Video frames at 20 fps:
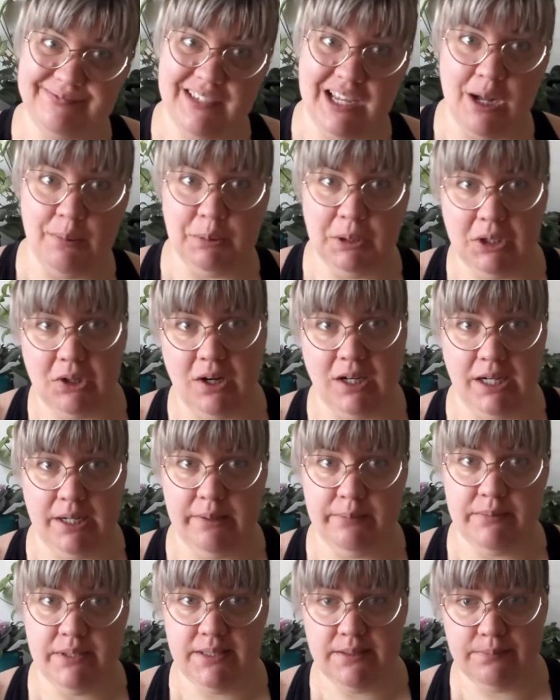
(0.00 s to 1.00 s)
a couple of
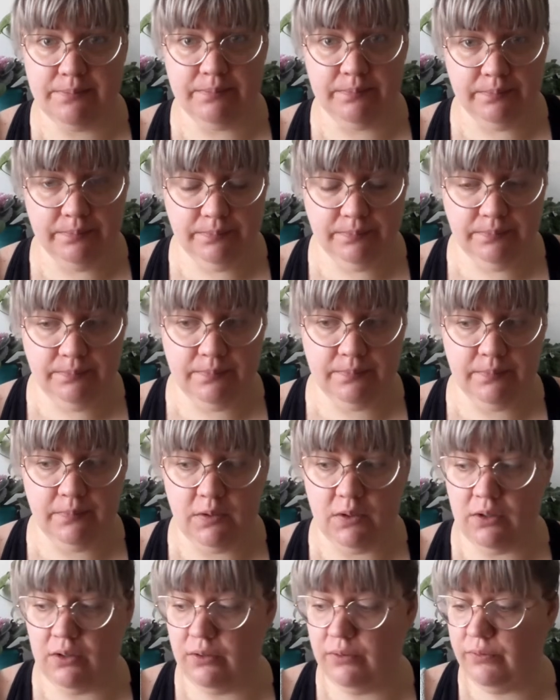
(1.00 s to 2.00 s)
grams
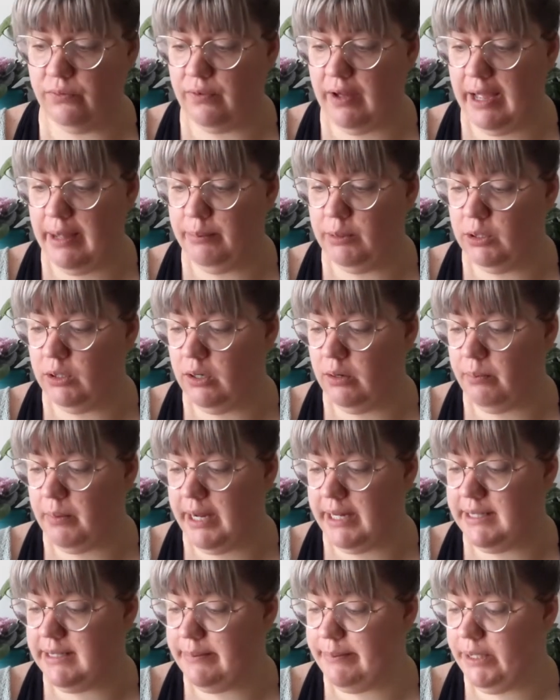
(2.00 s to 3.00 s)
of fiber on
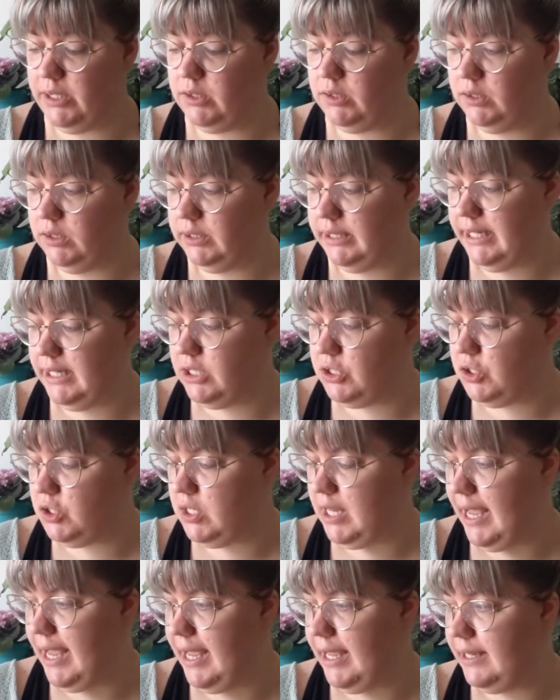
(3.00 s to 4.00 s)
my spindle each
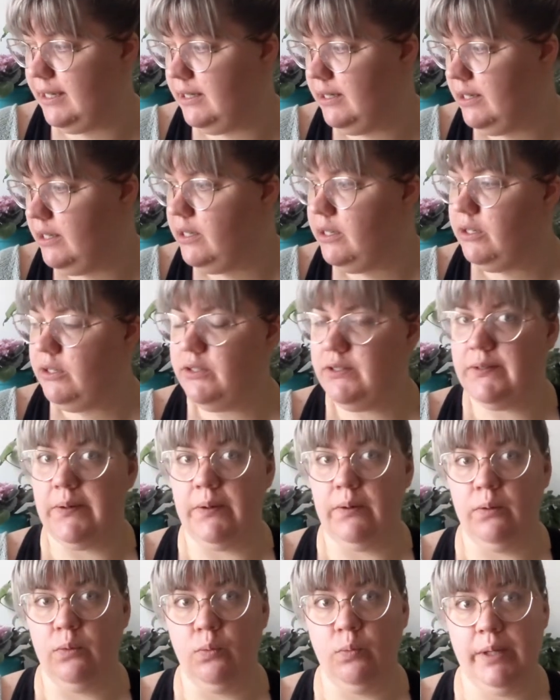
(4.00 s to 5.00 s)
day,
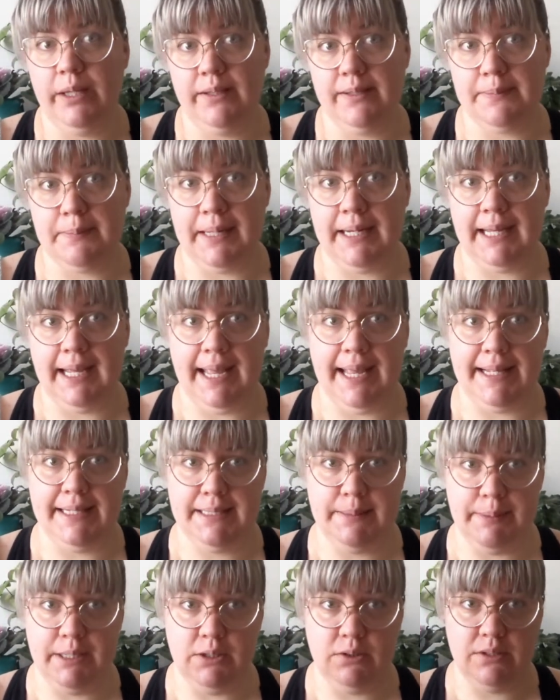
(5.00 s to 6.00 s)
so wheel spinning
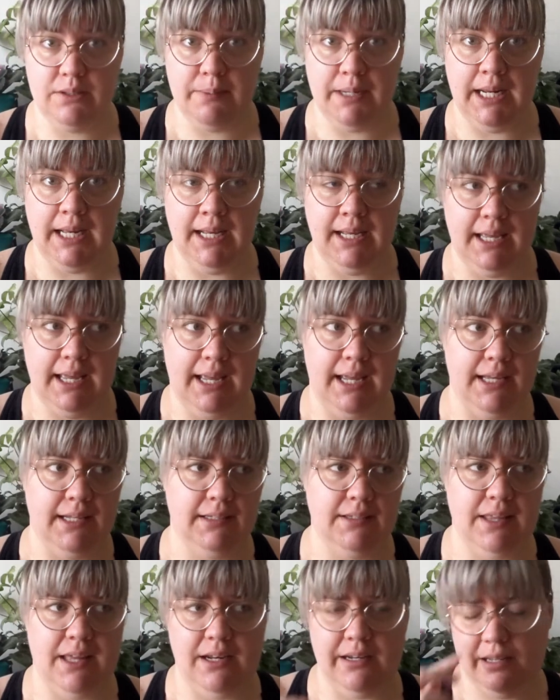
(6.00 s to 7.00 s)
and spindle spinning.
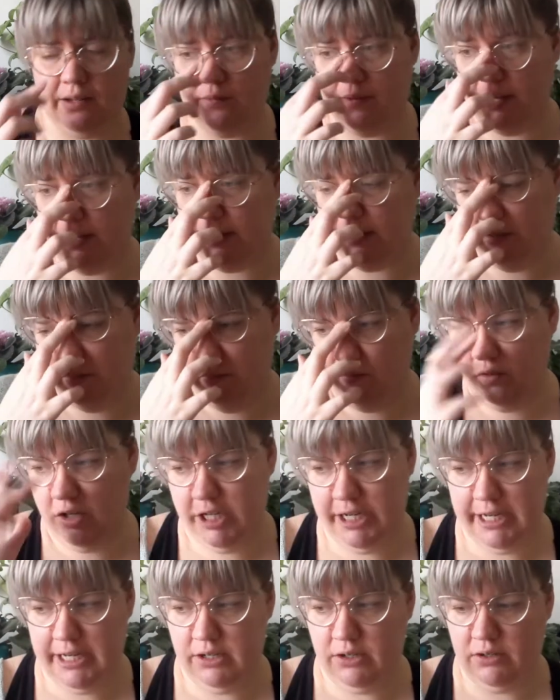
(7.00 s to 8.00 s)
And then if I
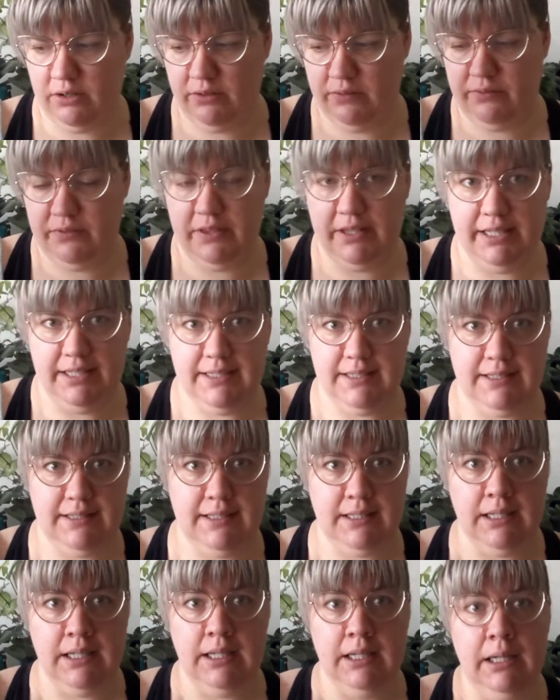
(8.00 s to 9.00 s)
run out of
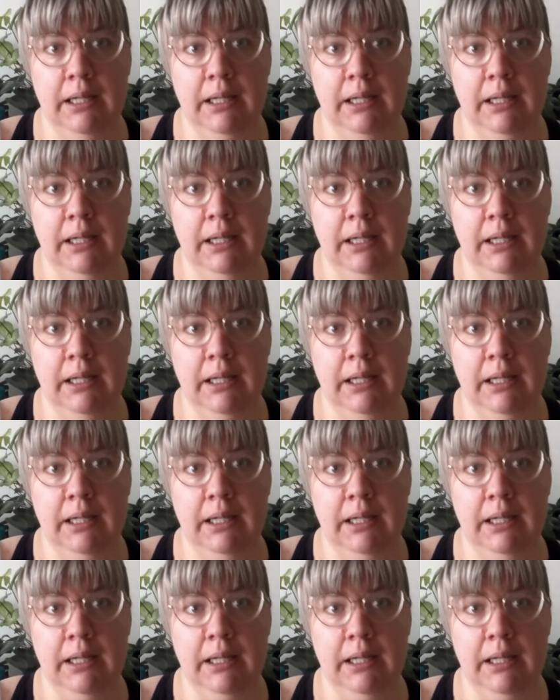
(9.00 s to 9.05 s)
this